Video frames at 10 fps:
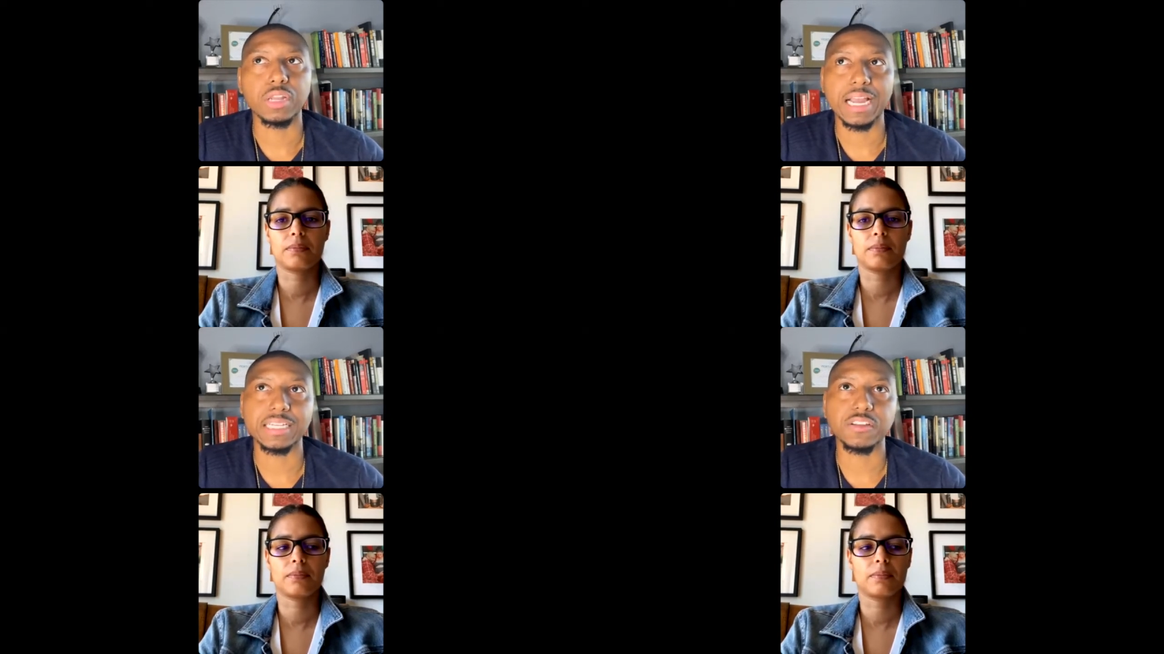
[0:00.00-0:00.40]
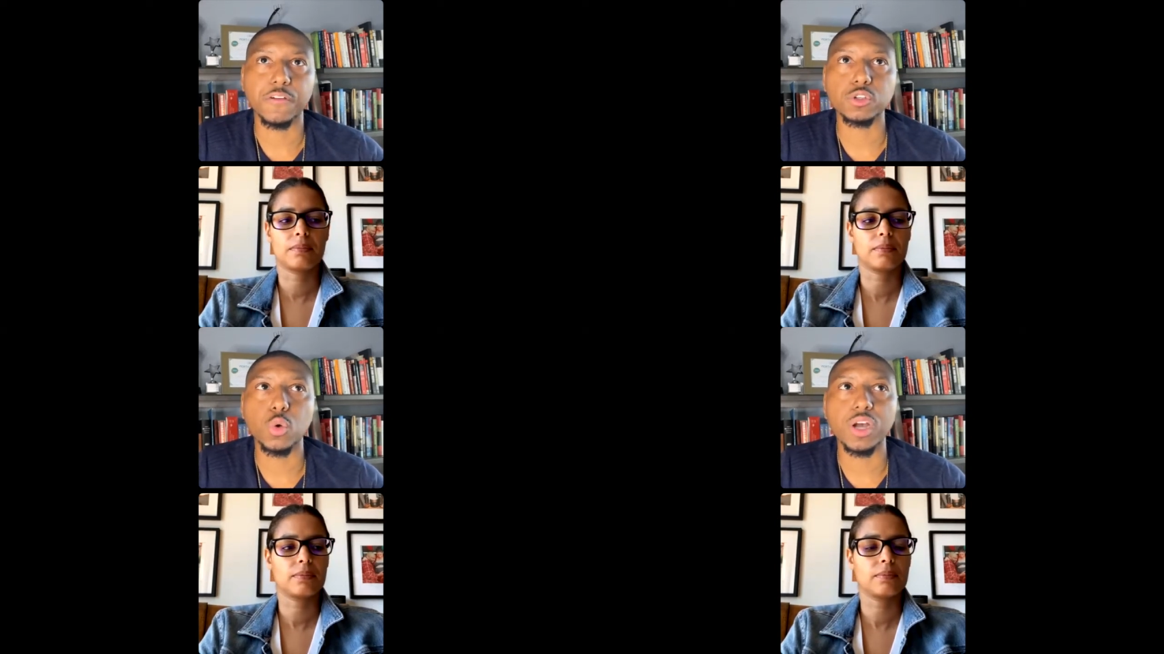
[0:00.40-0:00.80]
Speaker 1: I guess the
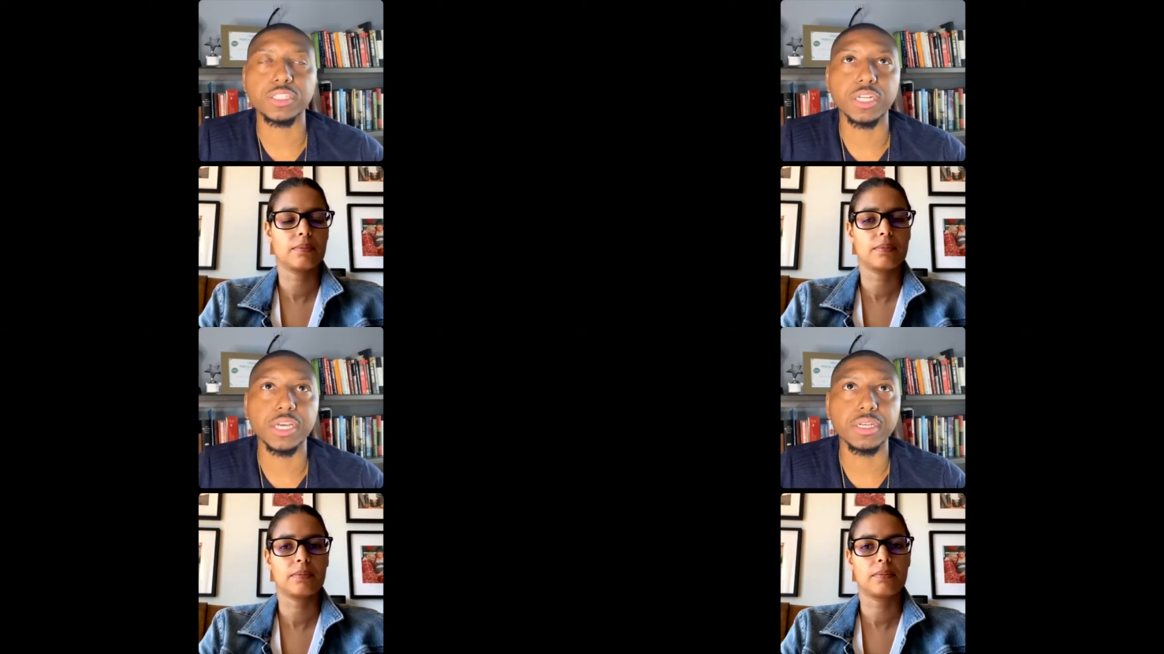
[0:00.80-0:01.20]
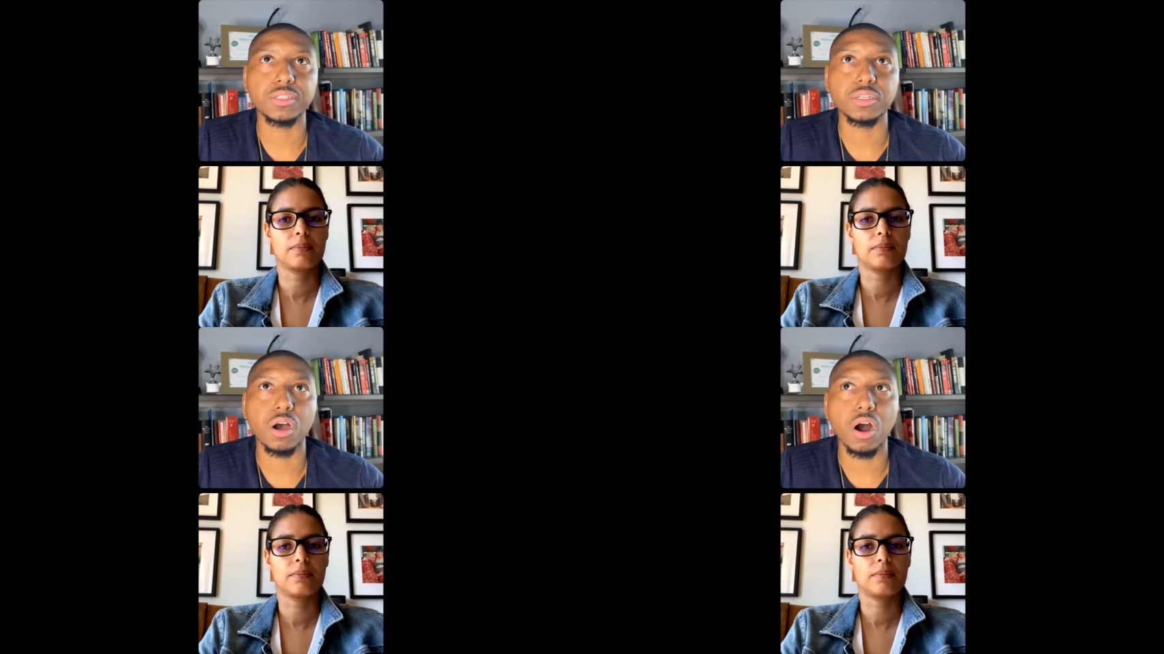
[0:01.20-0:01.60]
first question
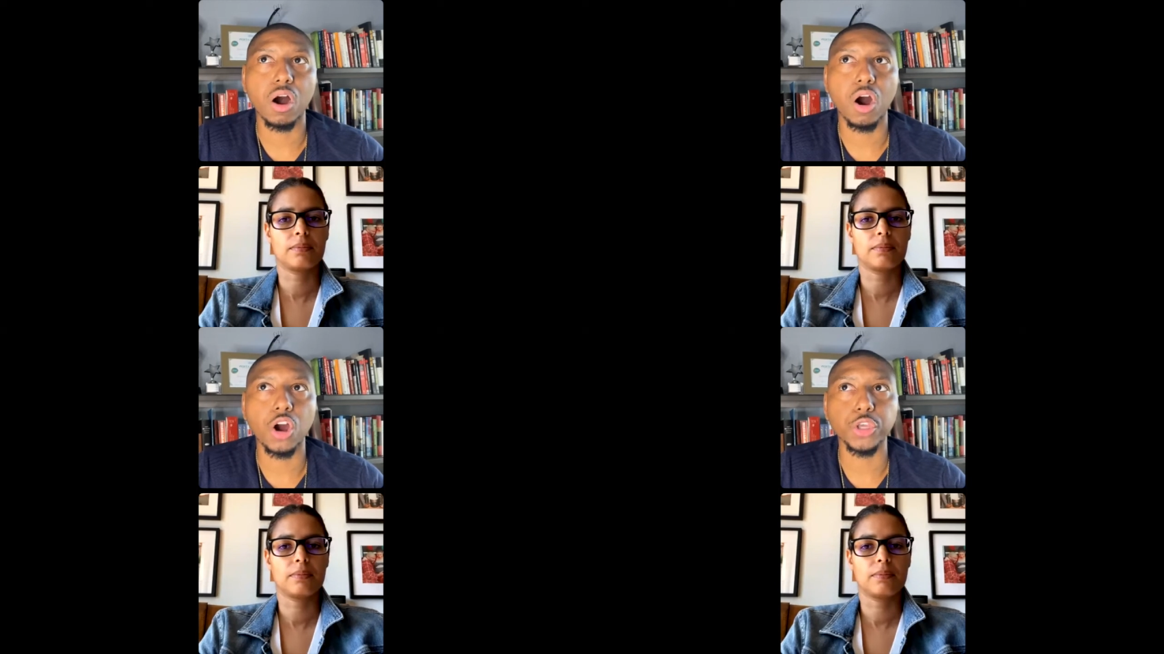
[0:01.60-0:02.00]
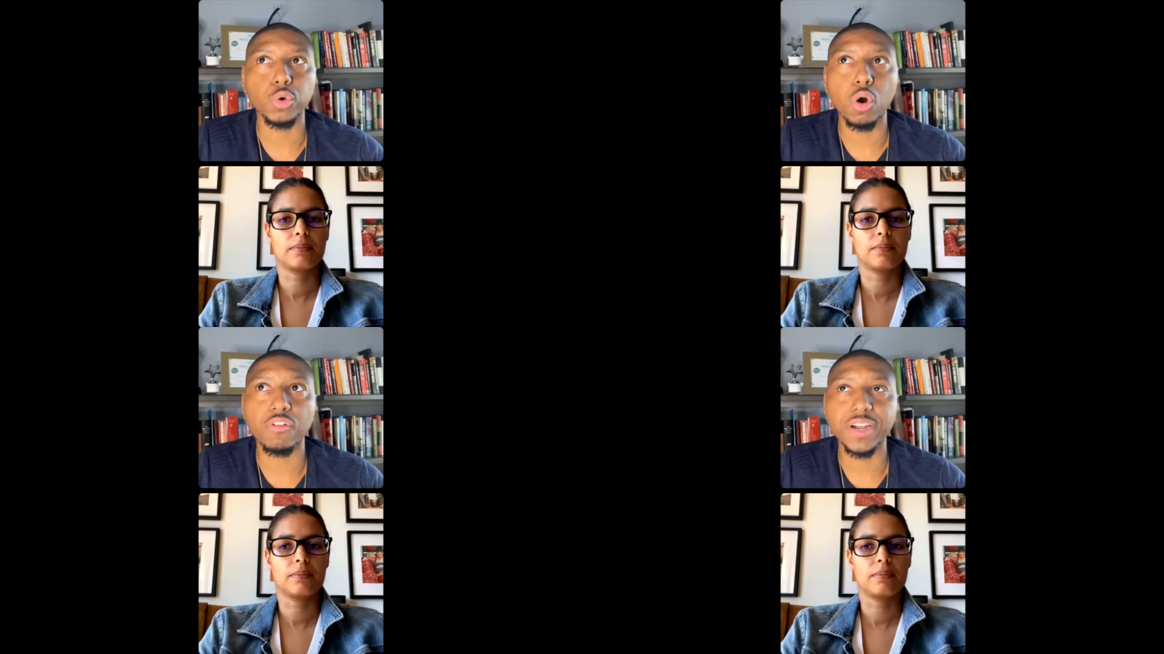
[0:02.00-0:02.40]
is, are
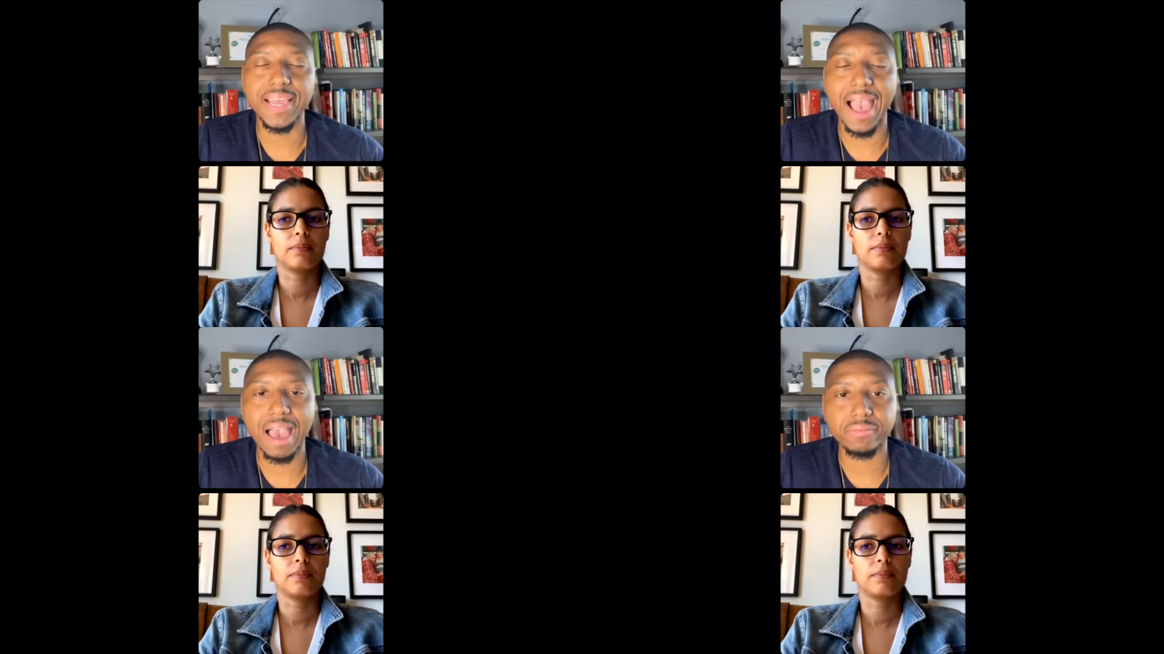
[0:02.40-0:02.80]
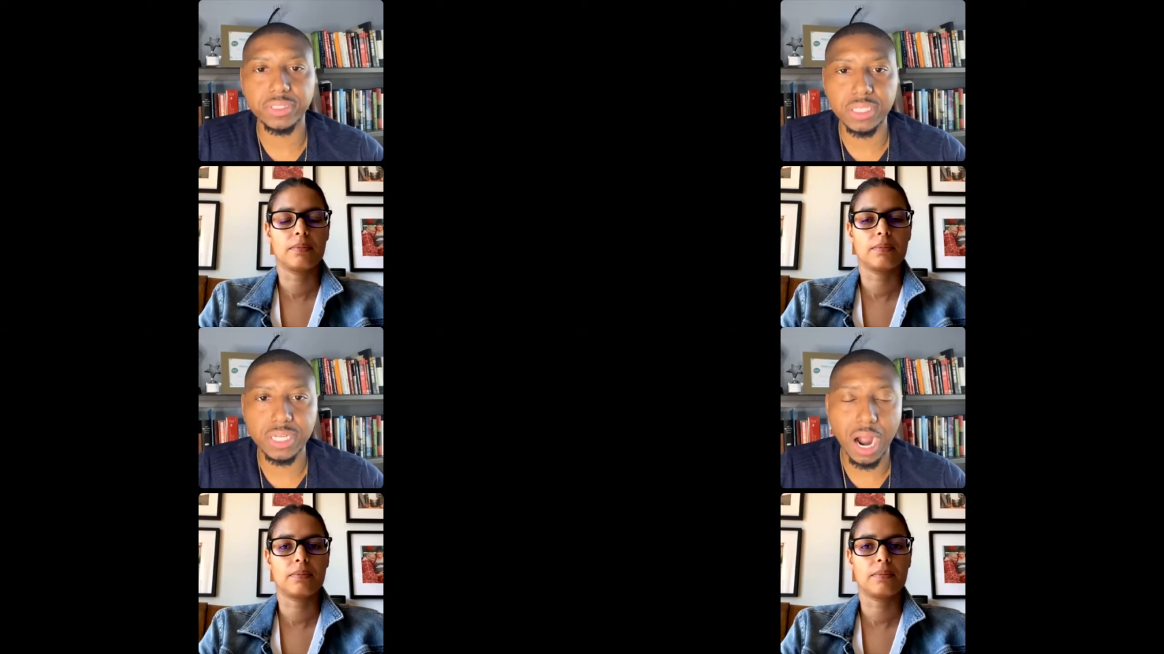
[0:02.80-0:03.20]
you already having
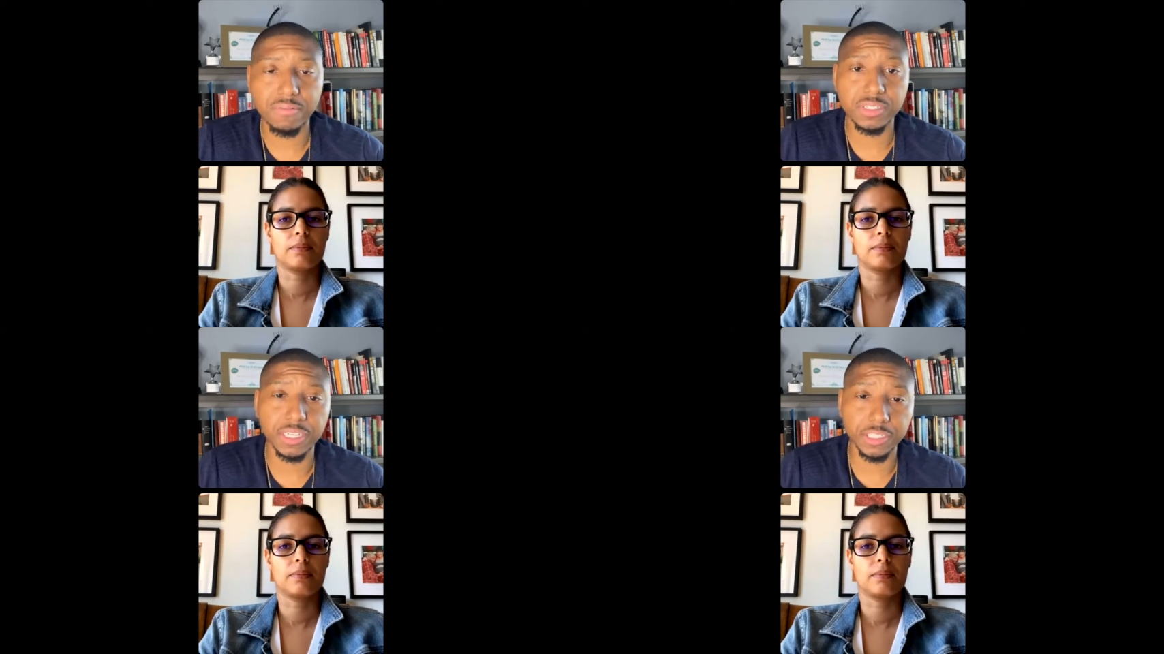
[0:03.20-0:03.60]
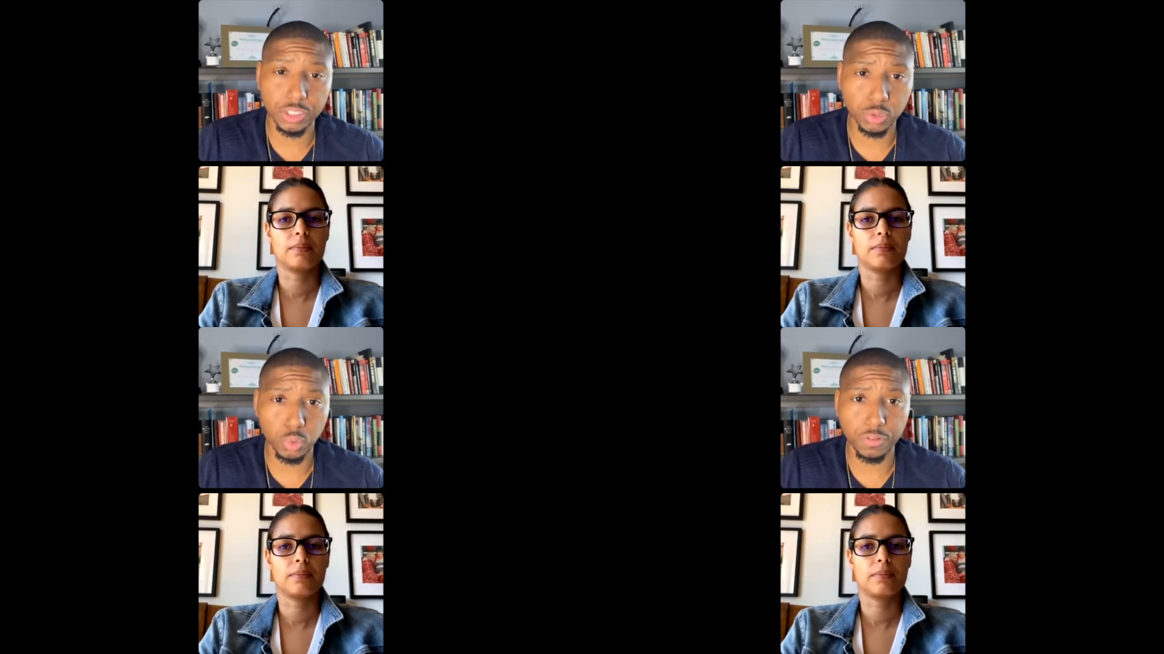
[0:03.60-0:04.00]
these
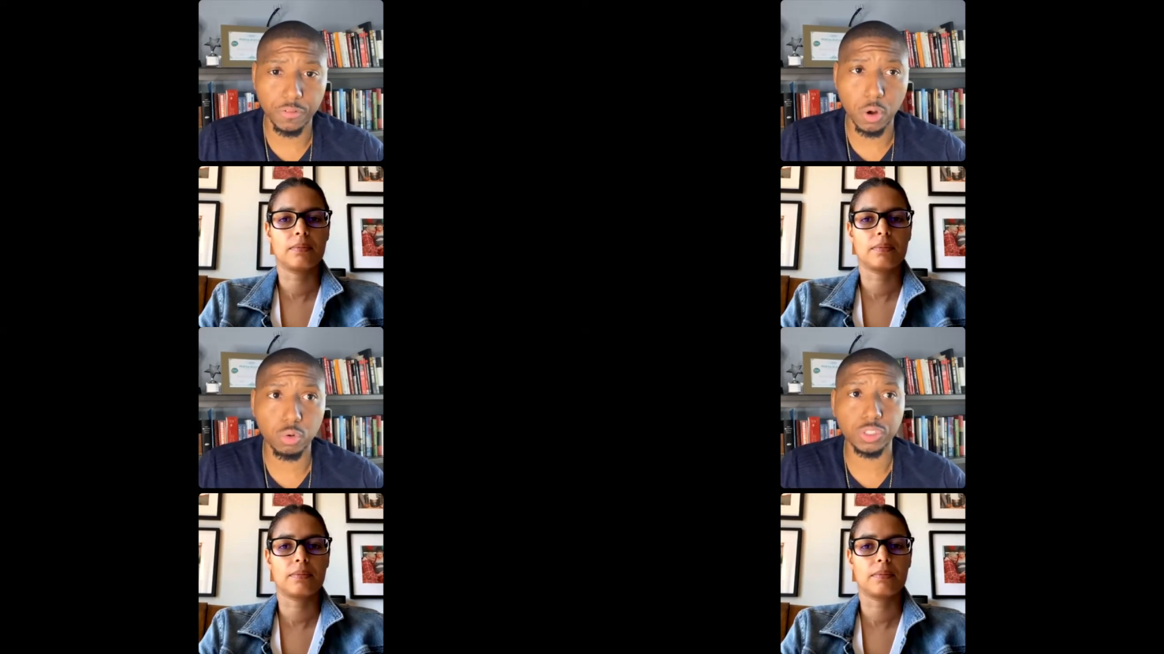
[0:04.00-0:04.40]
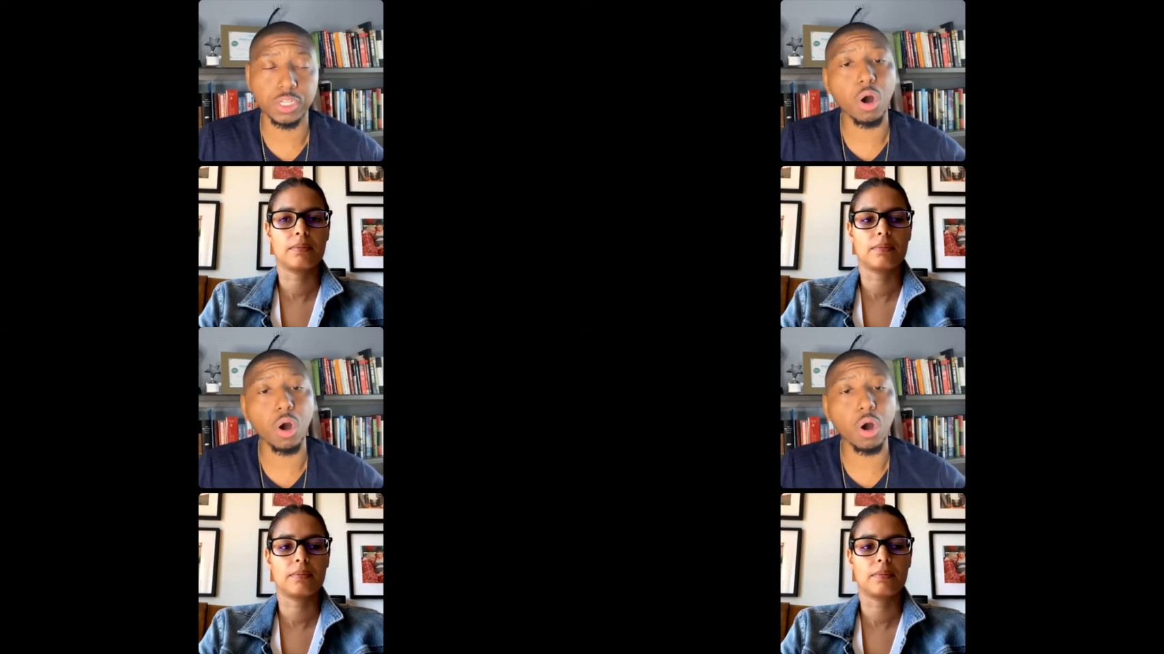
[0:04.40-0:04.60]
conversations with folks and